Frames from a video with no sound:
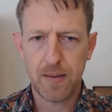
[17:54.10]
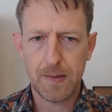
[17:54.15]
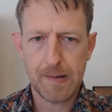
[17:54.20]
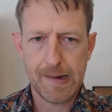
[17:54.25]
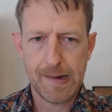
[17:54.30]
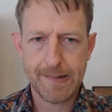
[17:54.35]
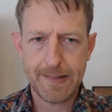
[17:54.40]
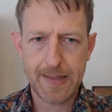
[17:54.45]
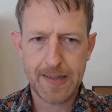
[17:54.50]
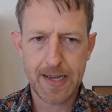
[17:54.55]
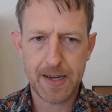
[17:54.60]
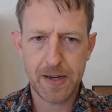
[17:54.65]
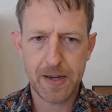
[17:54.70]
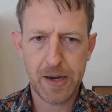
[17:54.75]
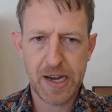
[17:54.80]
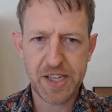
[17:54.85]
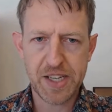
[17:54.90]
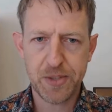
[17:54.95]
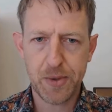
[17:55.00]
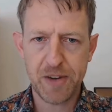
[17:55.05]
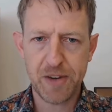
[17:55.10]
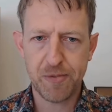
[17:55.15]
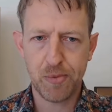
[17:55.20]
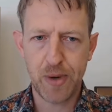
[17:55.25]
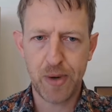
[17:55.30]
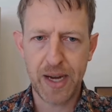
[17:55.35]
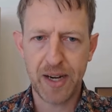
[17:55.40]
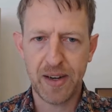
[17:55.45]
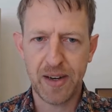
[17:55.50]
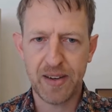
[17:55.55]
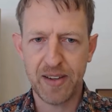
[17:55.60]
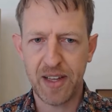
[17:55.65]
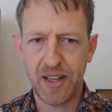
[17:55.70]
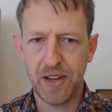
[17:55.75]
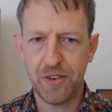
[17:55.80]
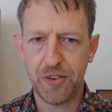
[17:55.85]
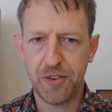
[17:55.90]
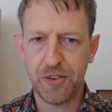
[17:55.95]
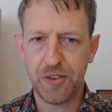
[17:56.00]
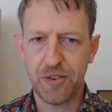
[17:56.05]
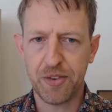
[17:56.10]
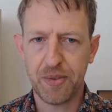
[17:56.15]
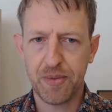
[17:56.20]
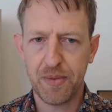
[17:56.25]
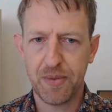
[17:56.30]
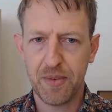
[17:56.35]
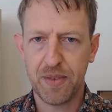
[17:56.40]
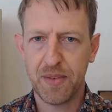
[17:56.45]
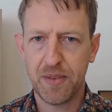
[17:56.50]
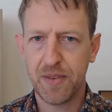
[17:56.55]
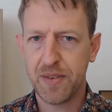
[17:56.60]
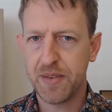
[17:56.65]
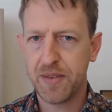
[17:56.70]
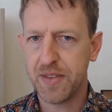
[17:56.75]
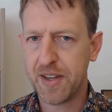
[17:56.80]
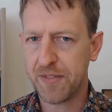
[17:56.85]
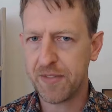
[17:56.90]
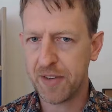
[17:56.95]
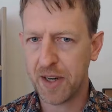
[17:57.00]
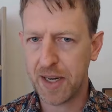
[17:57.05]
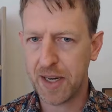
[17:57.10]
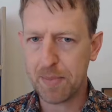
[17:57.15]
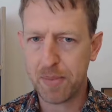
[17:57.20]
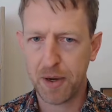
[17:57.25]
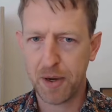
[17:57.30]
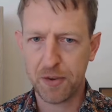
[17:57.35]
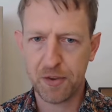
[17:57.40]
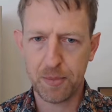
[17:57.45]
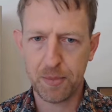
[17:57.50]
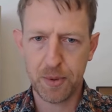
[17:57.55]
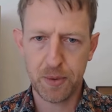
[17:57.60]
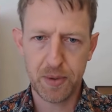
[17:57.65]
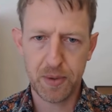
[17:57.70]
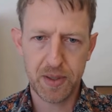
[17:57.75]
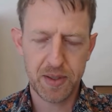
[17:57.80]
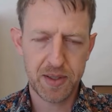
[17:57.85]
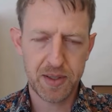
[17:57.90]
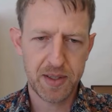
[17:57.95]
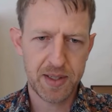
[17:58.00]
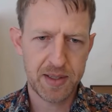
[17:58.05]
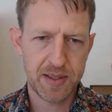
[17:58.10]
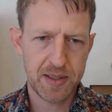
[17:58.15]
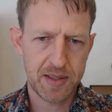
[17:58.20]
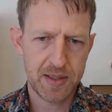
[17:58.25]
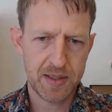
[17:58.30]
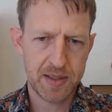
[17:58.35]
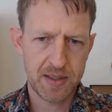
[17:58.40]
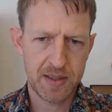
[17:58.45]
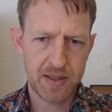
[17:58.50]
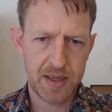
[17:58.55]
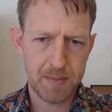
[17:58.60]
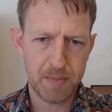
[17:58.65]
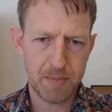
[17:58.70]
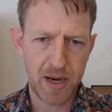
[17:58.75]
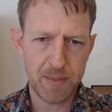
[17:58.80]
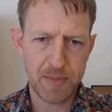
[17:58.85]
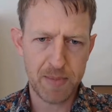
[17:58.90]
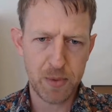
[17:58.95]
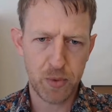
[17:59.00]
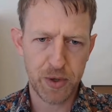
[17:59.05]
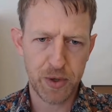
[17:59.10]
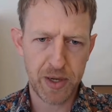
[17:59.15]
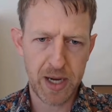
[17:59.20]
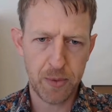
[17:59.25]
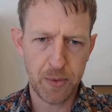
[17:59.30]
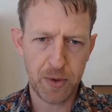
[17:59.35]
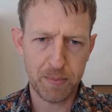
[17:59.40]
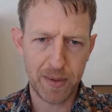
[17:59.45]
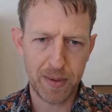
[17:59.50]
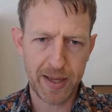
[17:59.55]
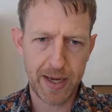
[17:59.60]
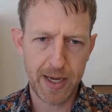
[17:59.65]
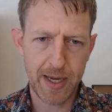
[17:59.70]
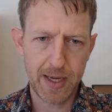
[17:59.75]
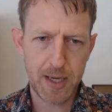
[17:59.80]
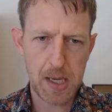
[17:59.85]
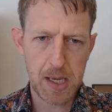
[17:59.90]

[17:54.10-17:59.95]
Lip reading: I think knight to f1 is definitely possible. It might be what I would play,